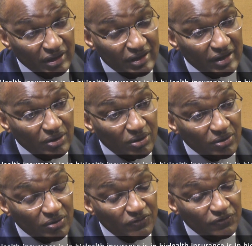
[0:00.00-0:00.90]
Now,
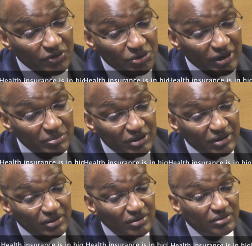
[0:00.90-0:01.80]
for you and
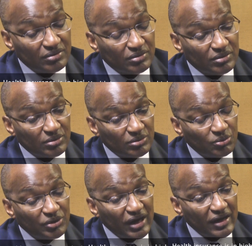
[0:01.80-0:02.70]
me,
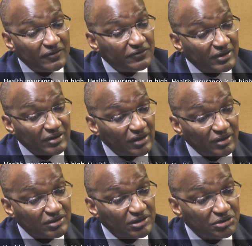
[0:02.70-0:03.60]
we have a
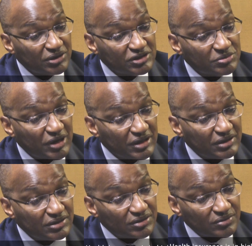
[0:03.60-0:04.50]
health insurance
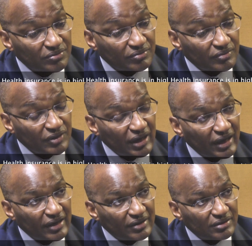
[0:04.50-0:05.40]
package.
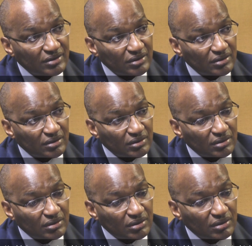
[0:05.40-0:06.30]
And
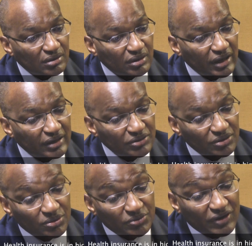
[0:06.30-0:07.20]

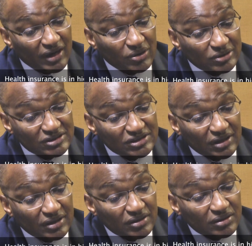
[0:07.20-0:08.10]
if I got
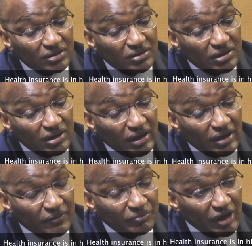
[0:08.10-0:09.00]
sick,
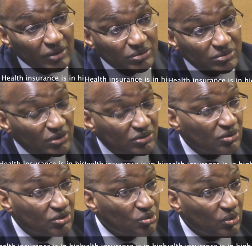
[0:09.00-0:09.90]
I would not
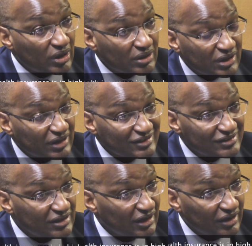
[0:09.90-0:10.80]
go to work the
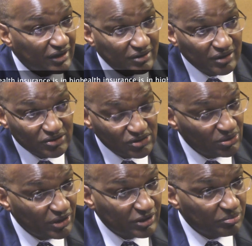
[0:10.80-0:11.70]
next day and I'll still
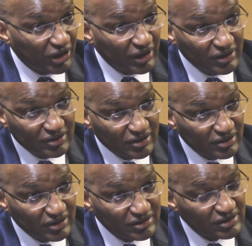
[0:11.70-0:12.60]
get paid and
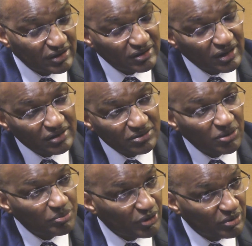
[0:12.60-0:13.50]
things like that.
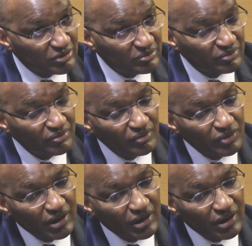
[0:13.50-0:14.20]
No problem.